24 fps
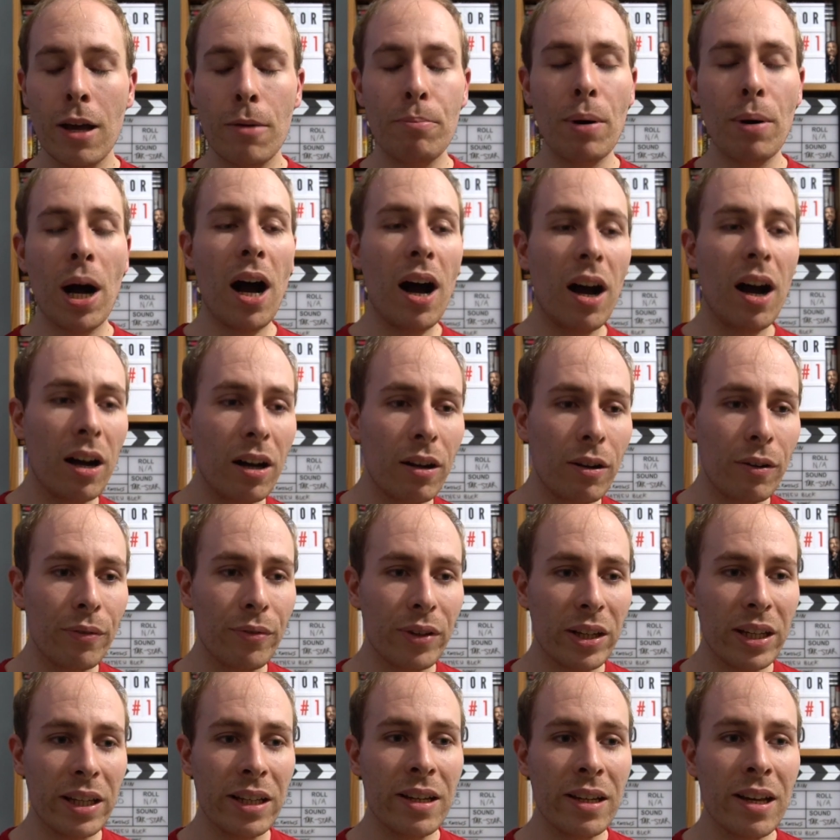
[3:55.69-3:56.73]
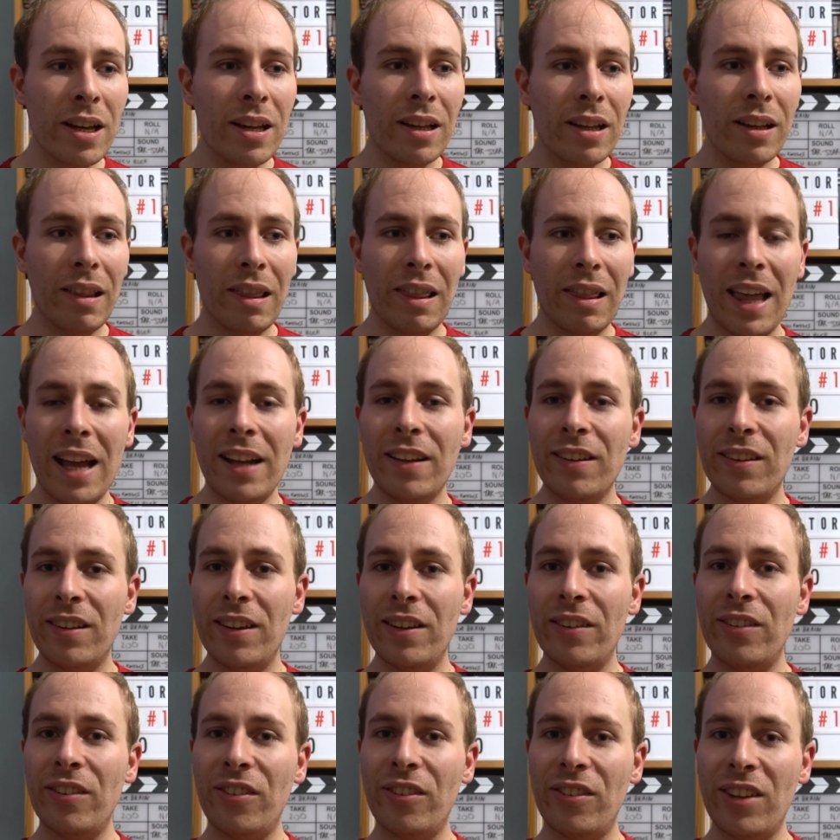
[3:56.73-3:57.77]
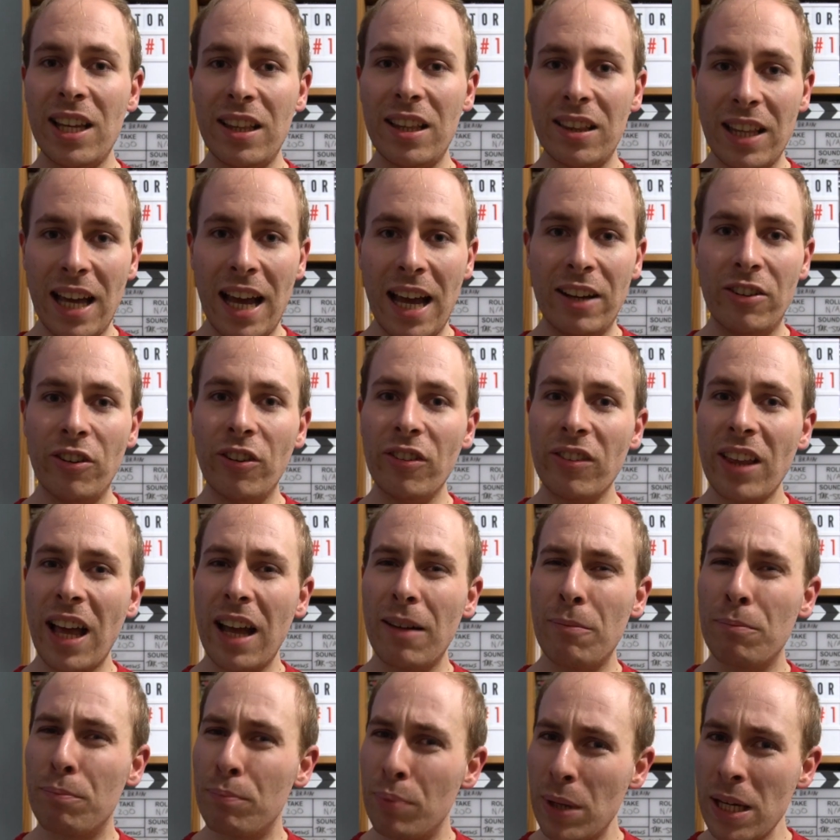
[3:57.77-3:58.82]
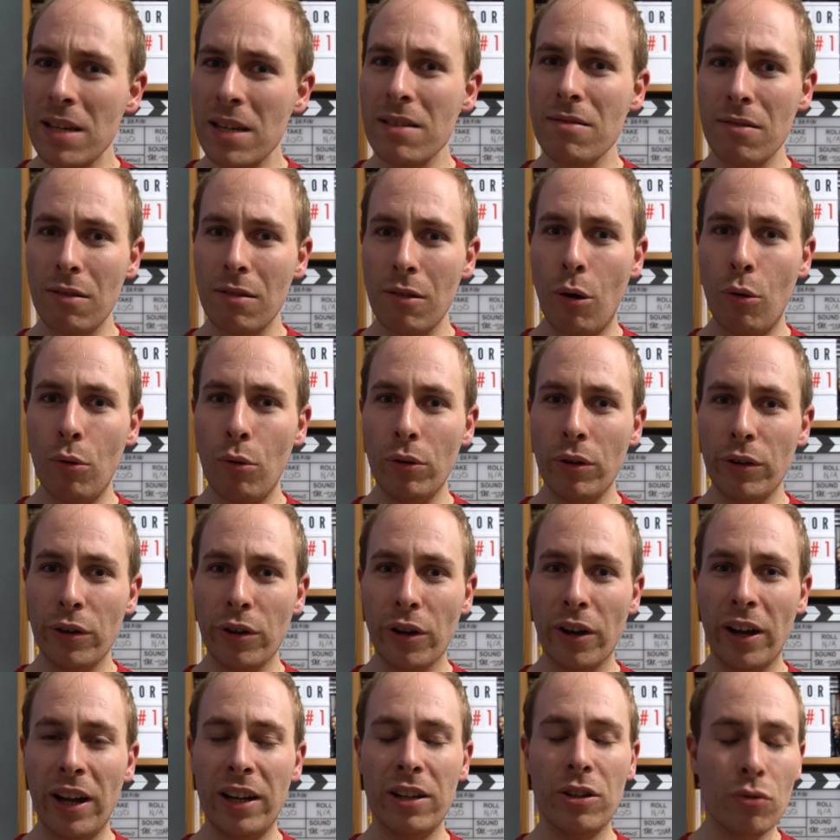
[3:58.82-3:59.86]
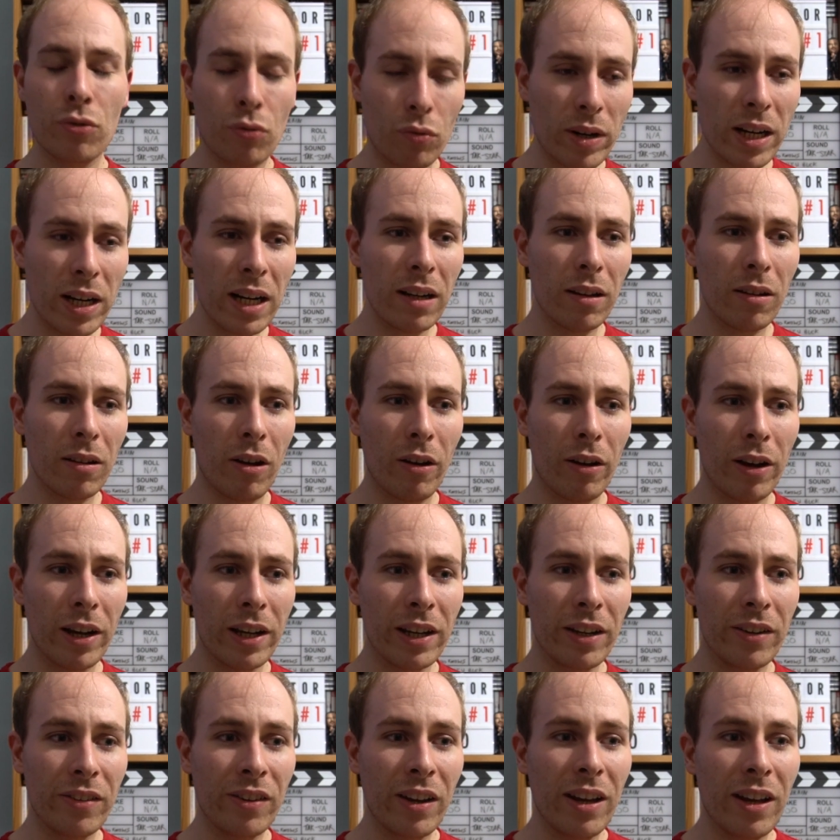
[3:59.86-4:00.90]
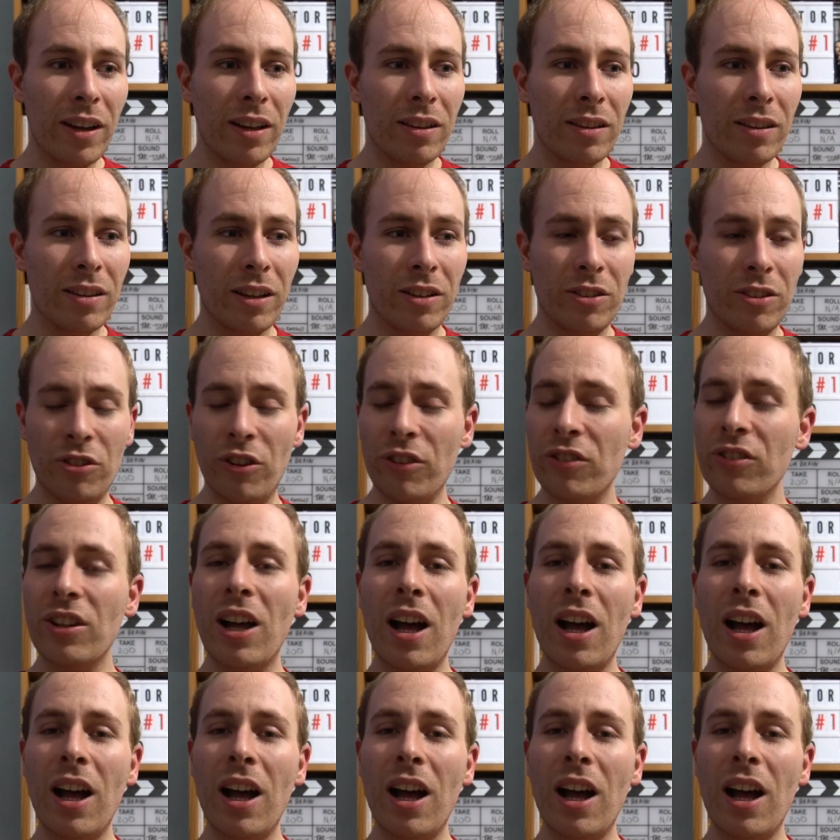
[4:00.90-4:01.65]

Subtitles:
but Harvey lets it sit there just that beat longer, and you realise that just